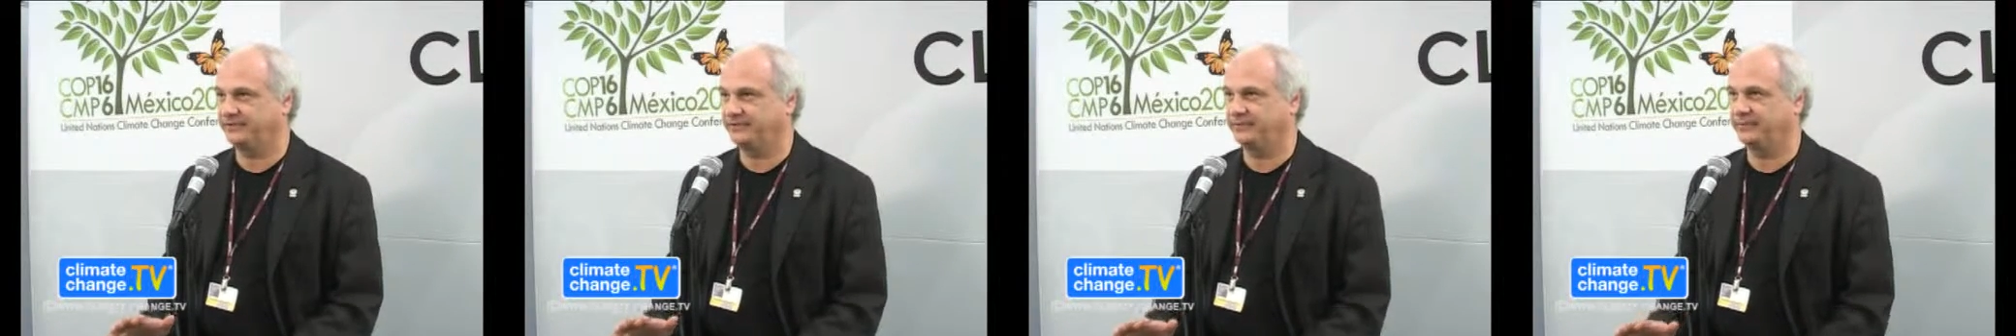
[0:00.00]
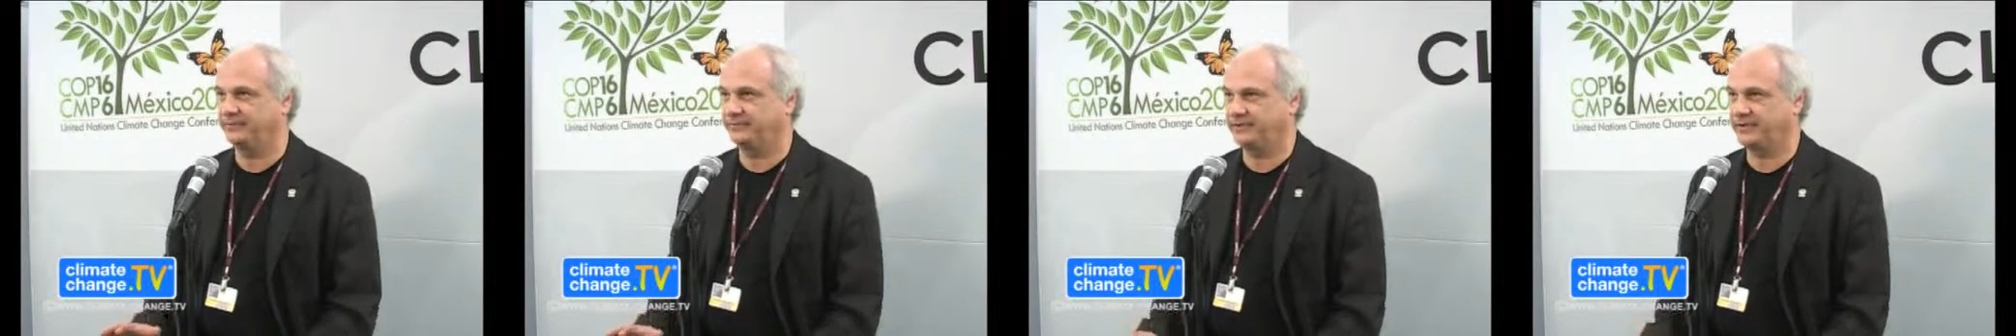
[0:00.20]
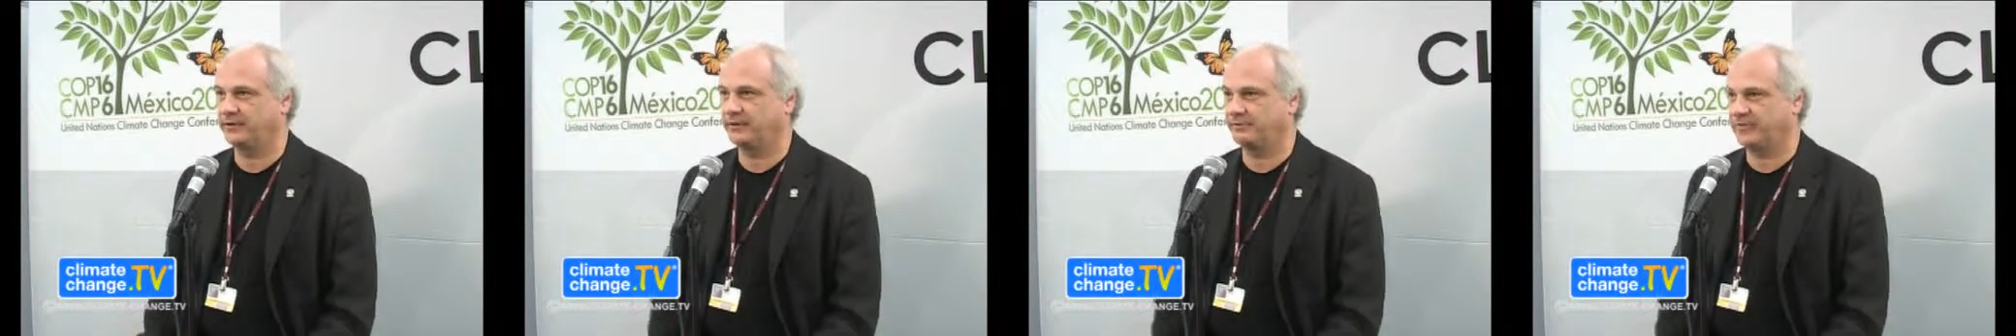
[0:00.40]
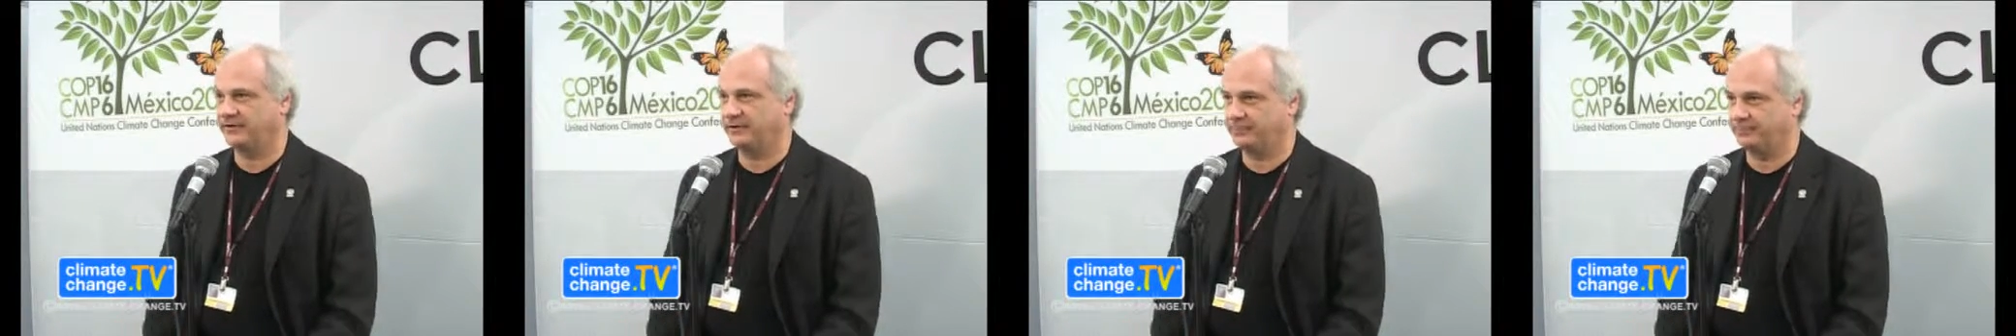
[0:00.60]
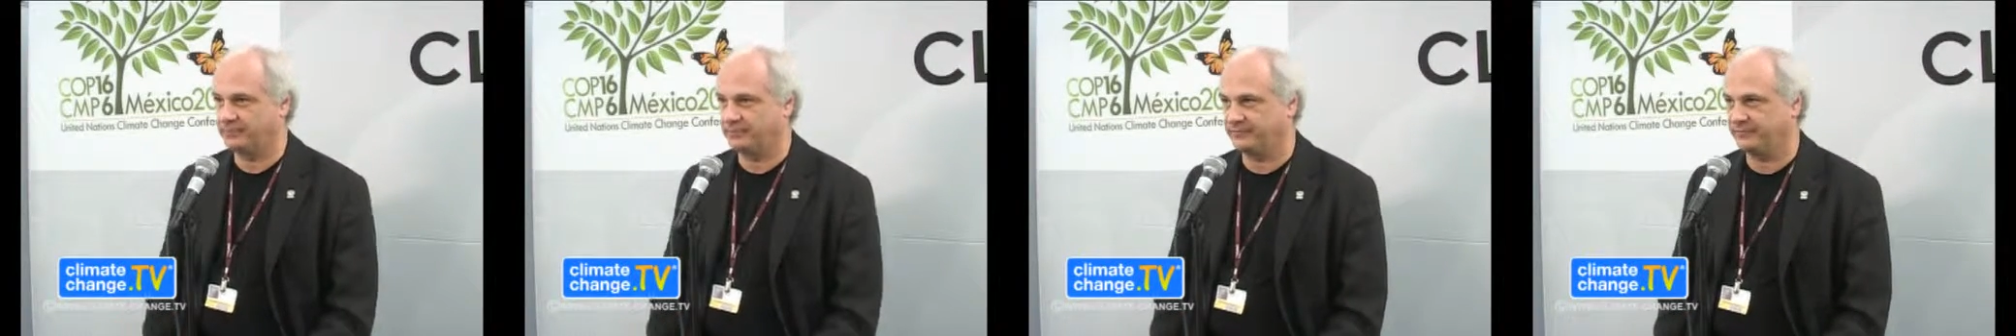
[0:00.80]
to
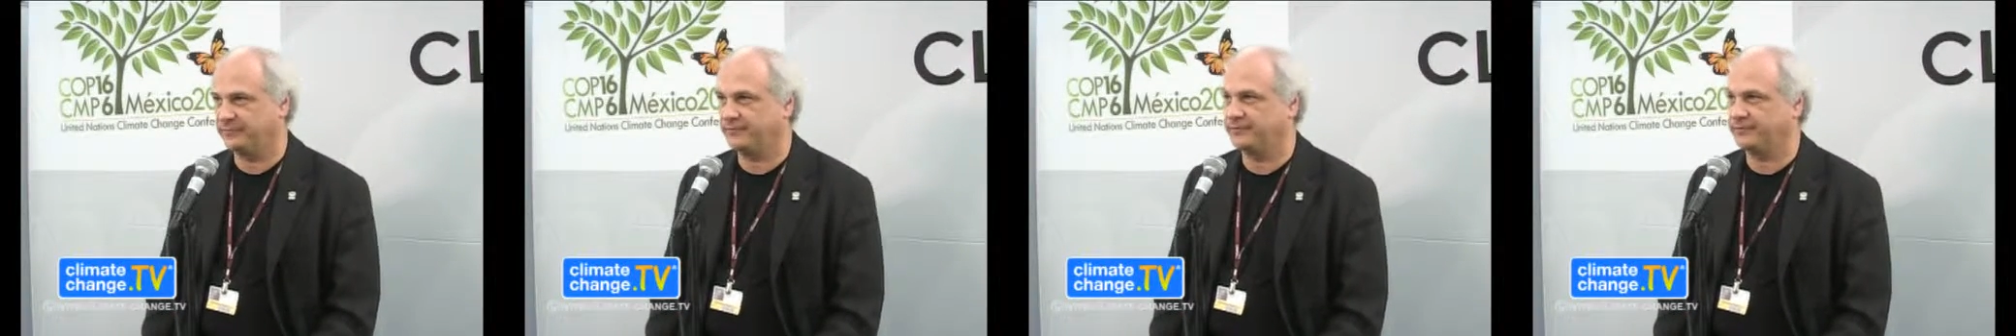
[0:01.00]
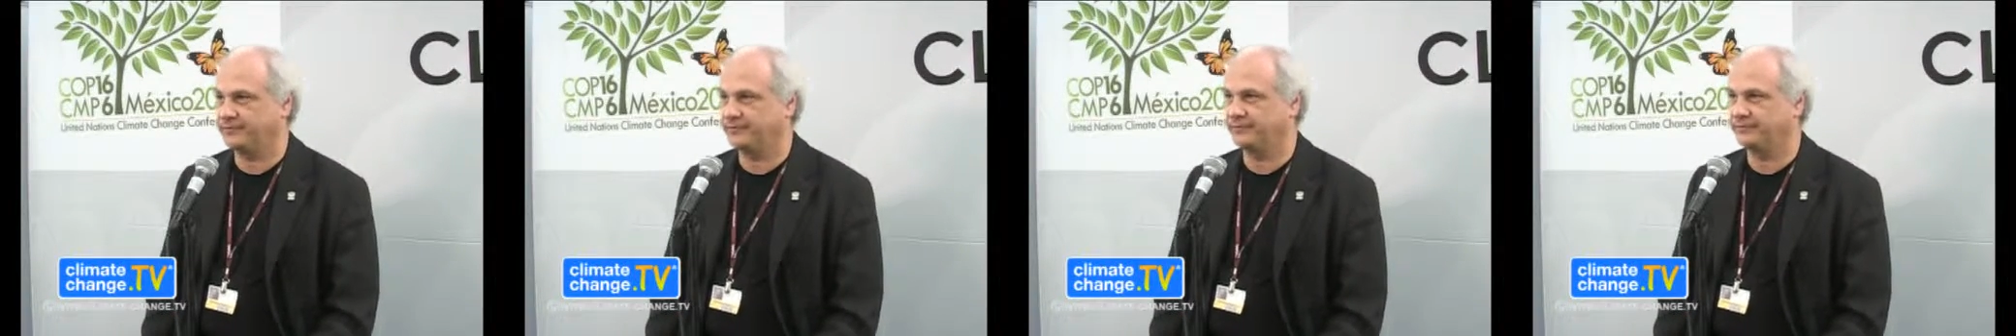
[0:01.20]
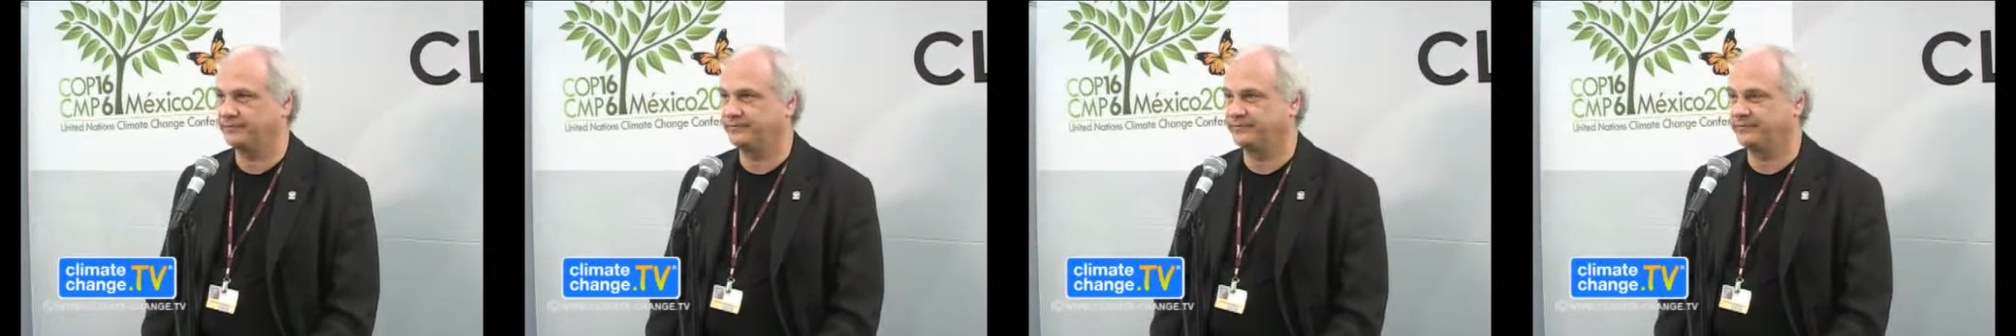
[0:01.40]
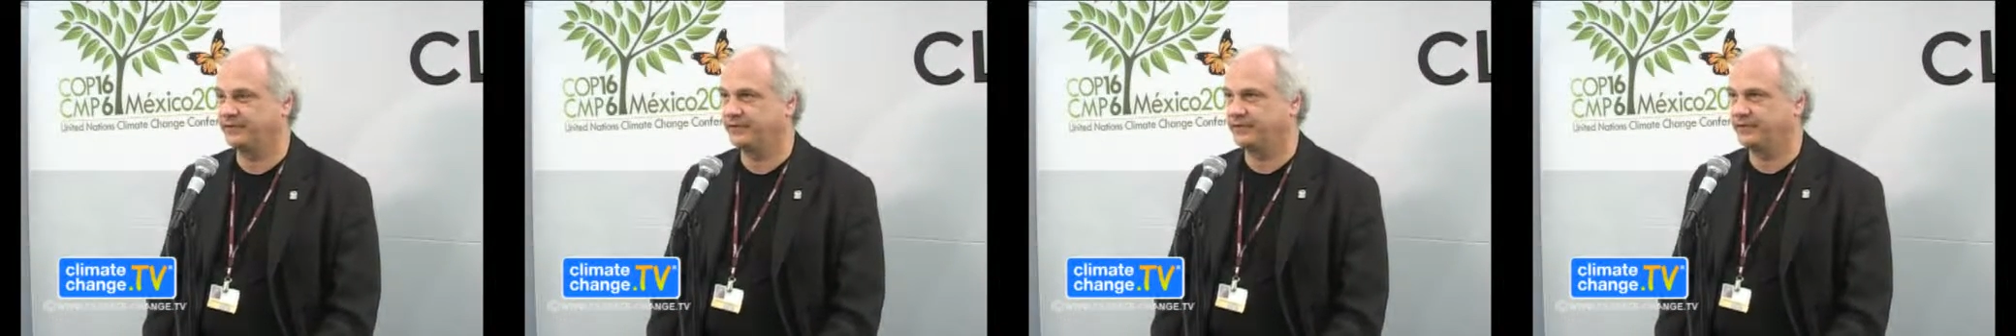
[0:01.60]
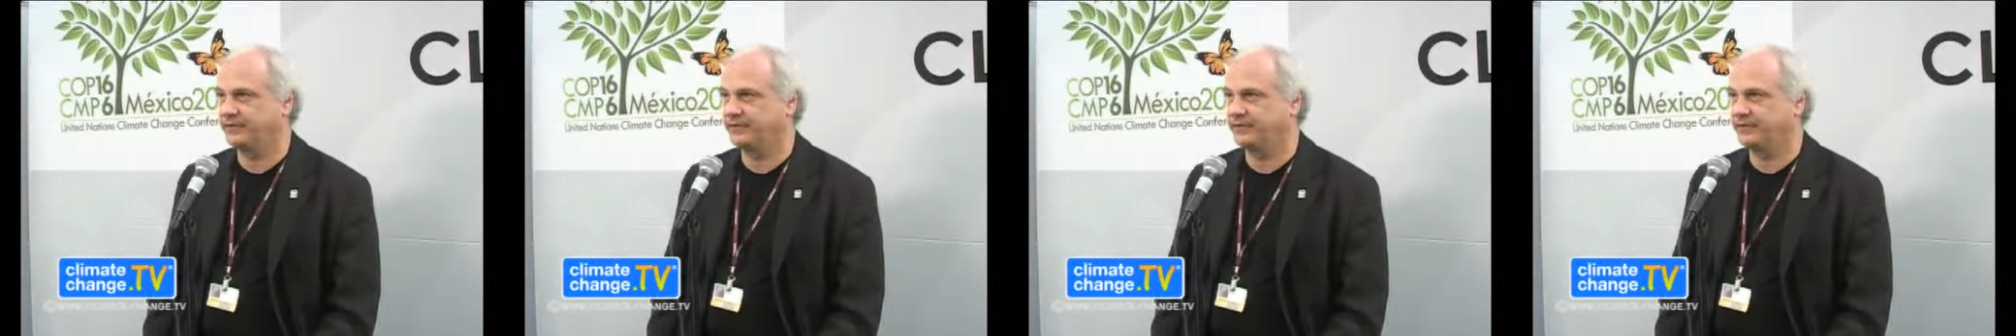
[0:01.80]
environmental portfolios